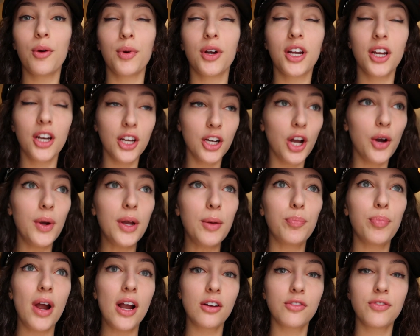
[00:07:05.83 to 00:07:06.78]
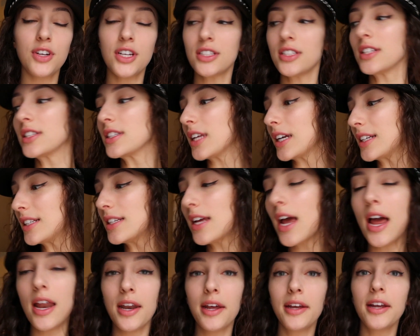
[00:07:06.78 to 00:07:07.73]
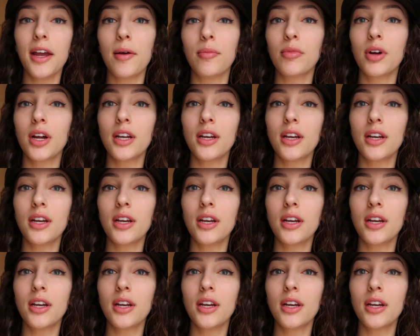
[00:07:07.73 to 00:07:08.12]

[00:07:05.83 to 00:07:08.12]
We're gonna go eat breakfast. It's like 10 a.m.